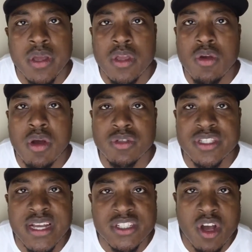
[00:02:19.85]
You know,
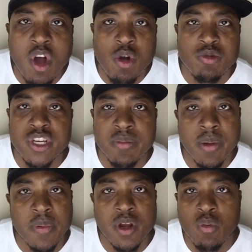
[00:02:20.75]
set your home gym
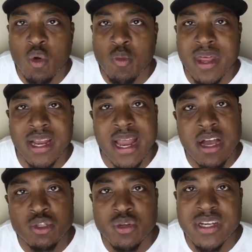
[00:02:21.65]
up in a room that
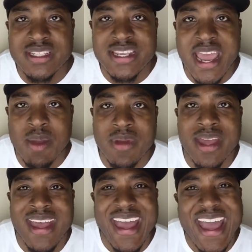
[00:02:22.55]
allows you to escape
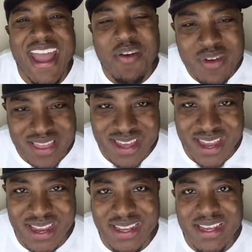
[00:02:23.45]

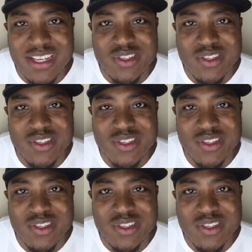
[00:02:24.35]
everything.